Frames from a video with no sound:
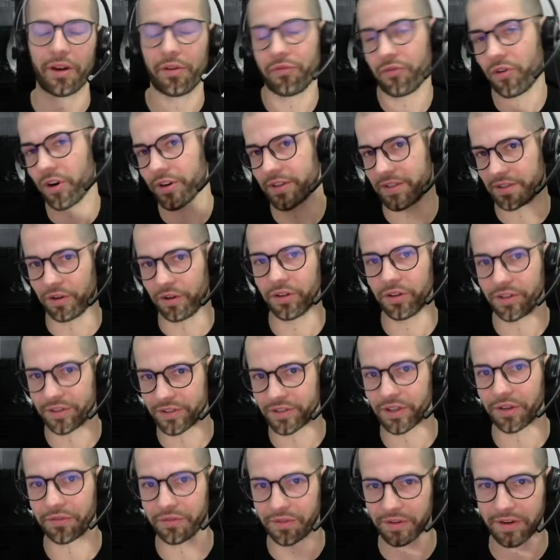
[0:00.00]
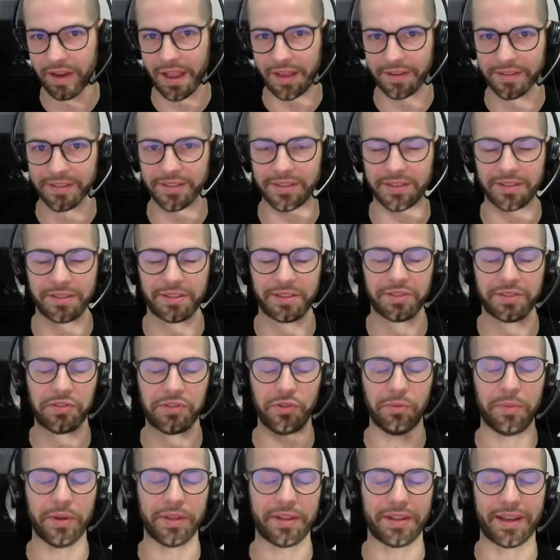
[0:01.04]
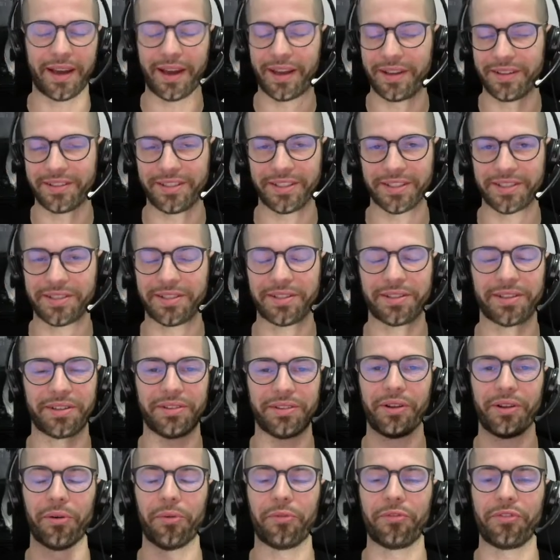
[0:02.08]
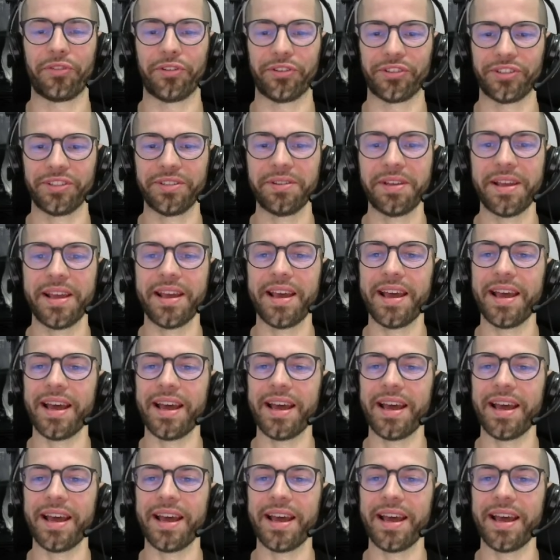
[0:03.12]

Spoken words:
of course, other software has this too, but I just know Fusion.